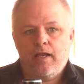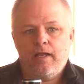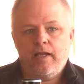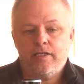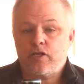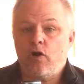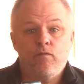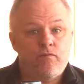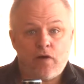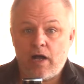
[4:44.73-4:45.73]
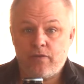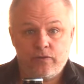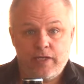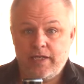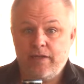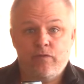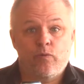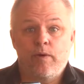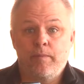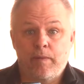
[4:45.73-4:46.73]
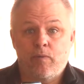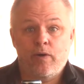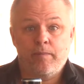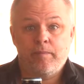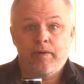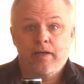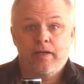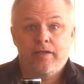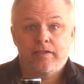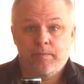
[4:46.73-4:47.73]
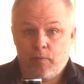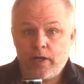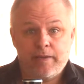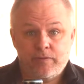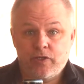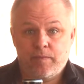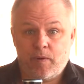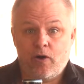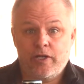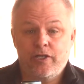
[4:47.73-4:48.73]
his own father didn't even remember him to bring him to the party.